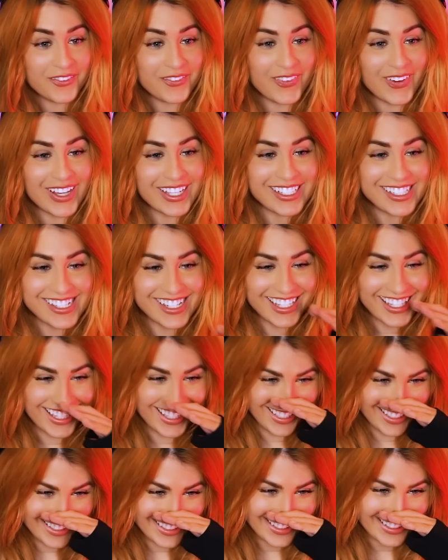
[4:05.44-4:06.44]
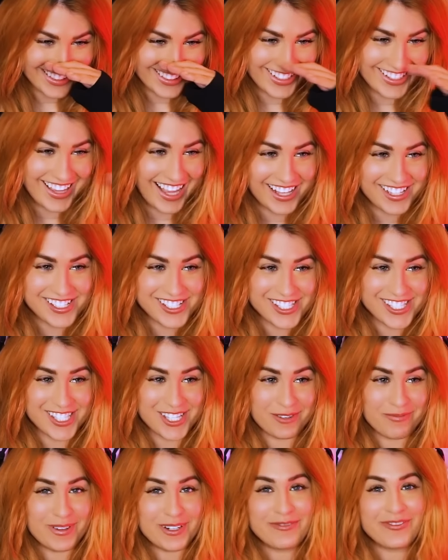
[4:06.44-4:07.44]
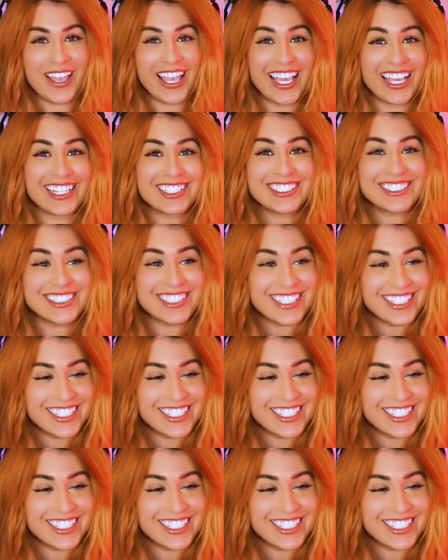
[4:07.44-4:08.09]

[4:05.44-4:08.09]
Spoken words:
What? Look at that stupid face.